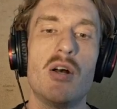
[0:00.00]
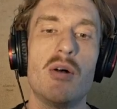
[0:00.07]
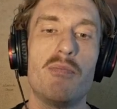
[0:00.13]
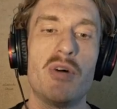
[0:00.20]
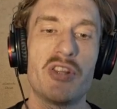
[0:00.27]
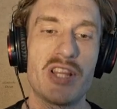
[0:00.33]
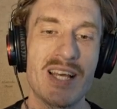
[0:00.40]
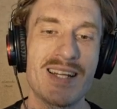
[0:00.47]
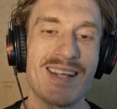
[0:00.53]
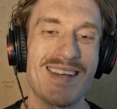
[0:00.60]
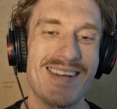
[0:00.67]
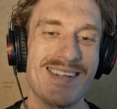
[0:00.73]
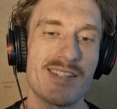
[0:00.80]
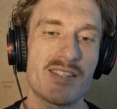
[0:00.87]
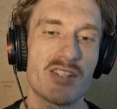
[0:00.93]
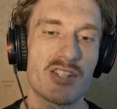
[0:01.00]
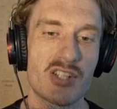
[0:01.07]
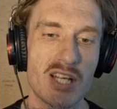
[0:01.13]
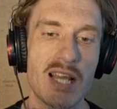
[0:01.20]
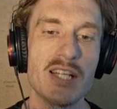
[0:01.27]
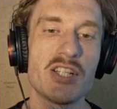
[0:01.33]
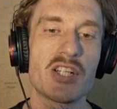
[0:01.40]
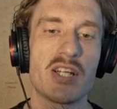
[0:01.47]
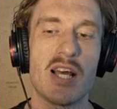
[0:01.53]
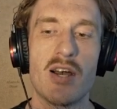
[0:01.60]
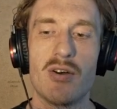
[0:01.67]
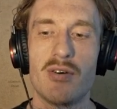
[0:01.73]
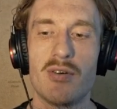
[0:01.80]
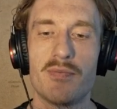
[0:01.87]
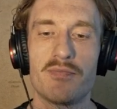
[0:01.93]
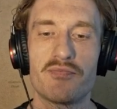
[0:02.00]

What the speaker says: But that has changed now